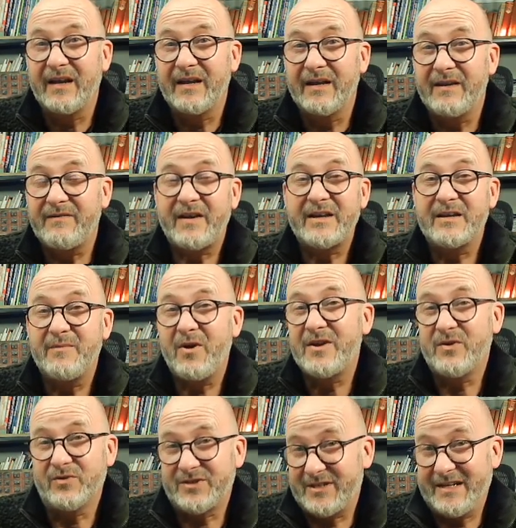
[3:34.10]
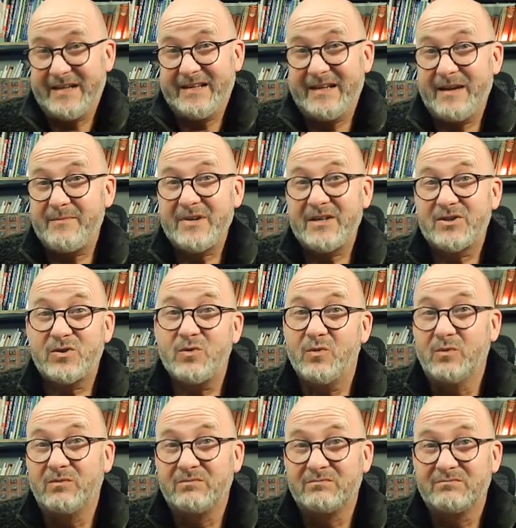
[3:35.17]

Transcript: In fact, you might not see anything happening at all.